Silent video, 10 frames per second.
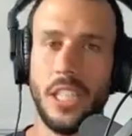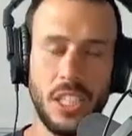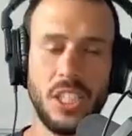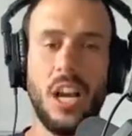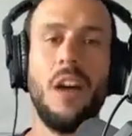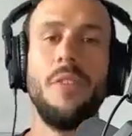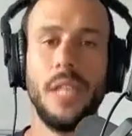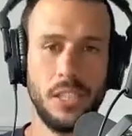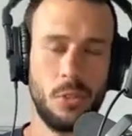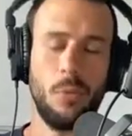instantiation of
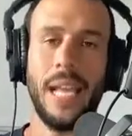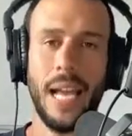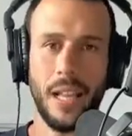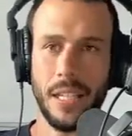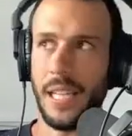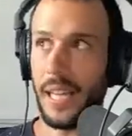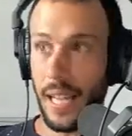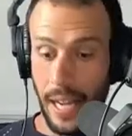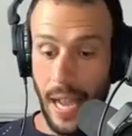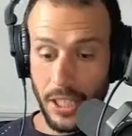it into reality and
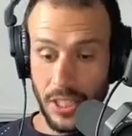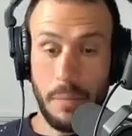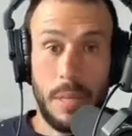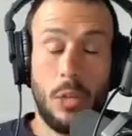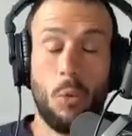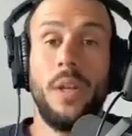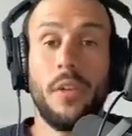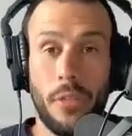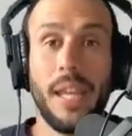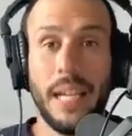actually it being a
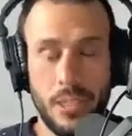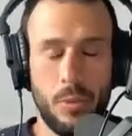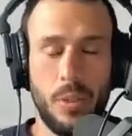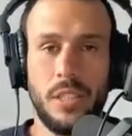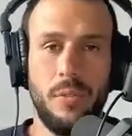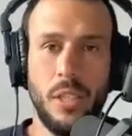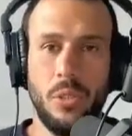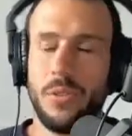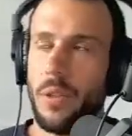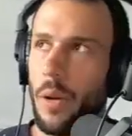real thing is relatively
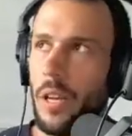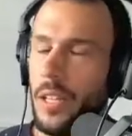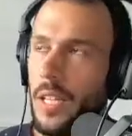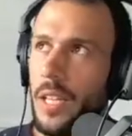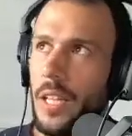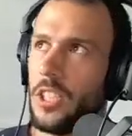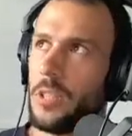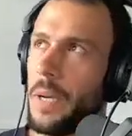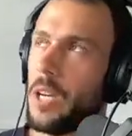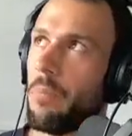new. So I want to
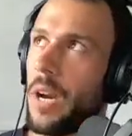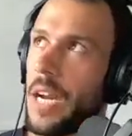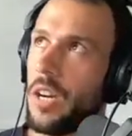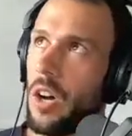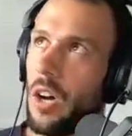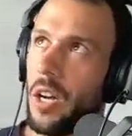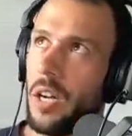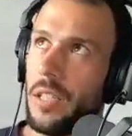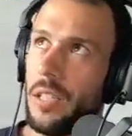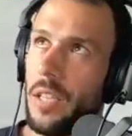just pick your brain
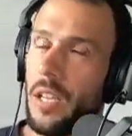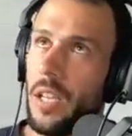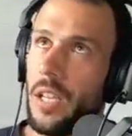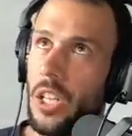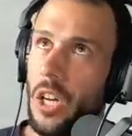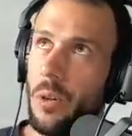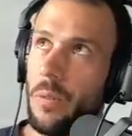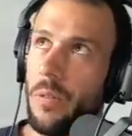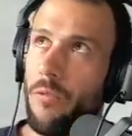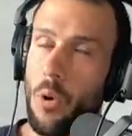on,
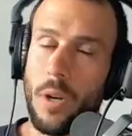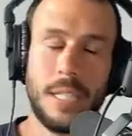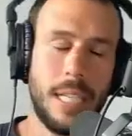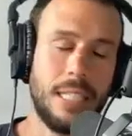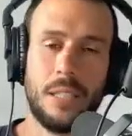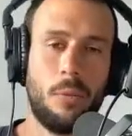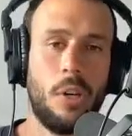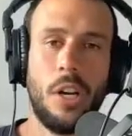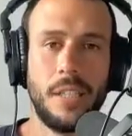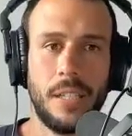Ford and Tesla
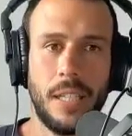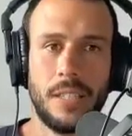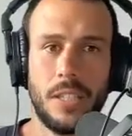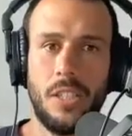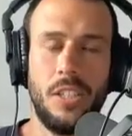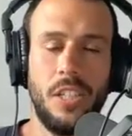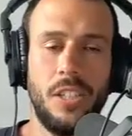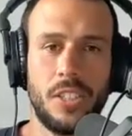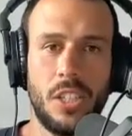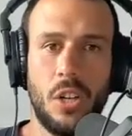were onto this 100
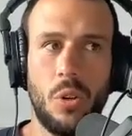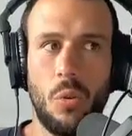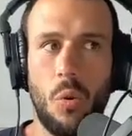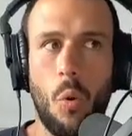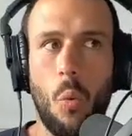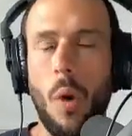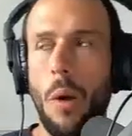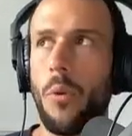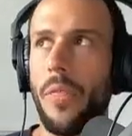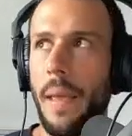years ago.
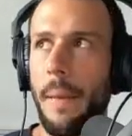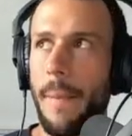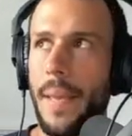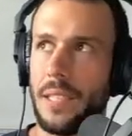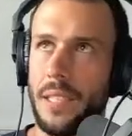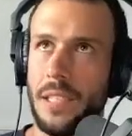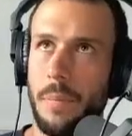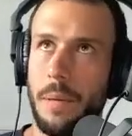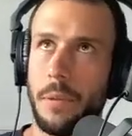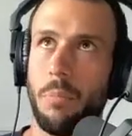What were they missing to
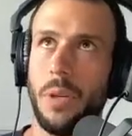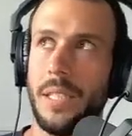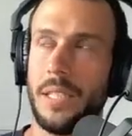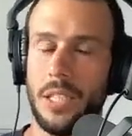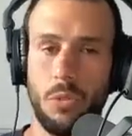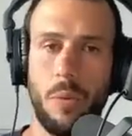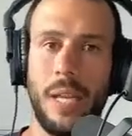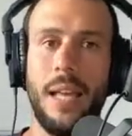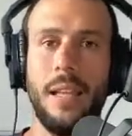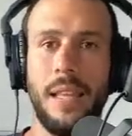be able to bring this into
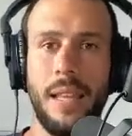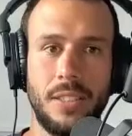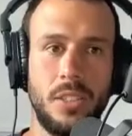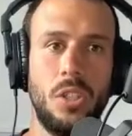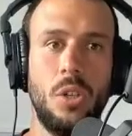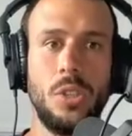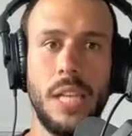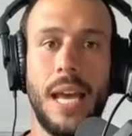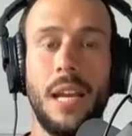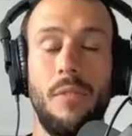reality that
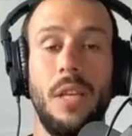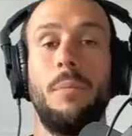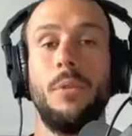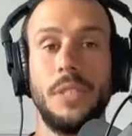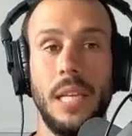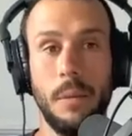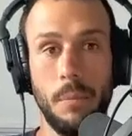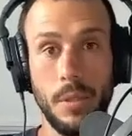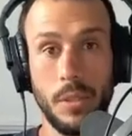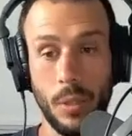Satoshi had available to
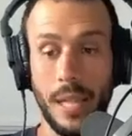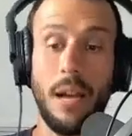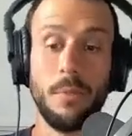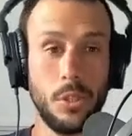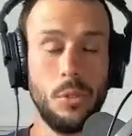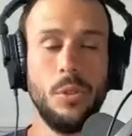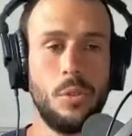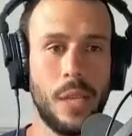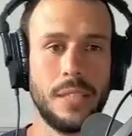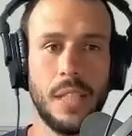him to allow him to do it in
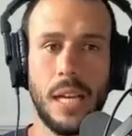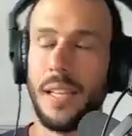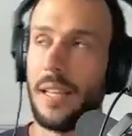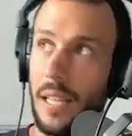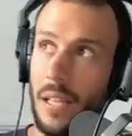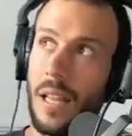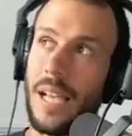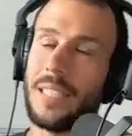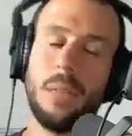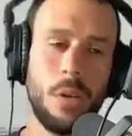2009? And then the
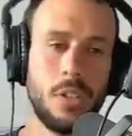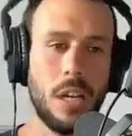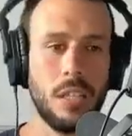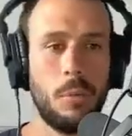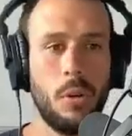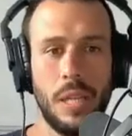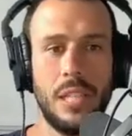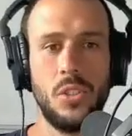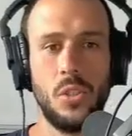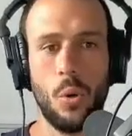last thing I want to talk about
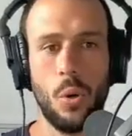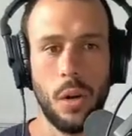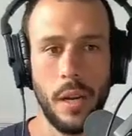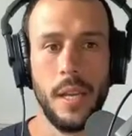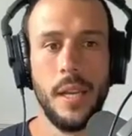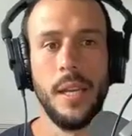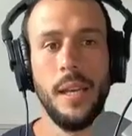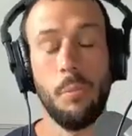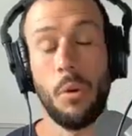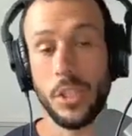is your
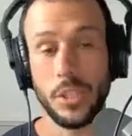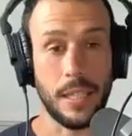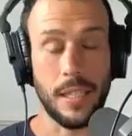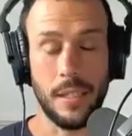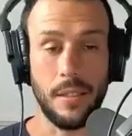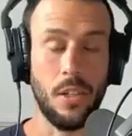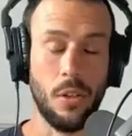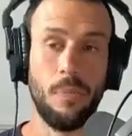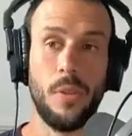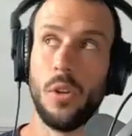project that,
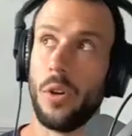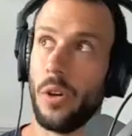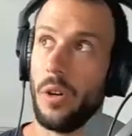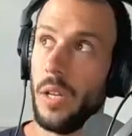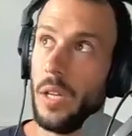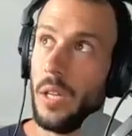your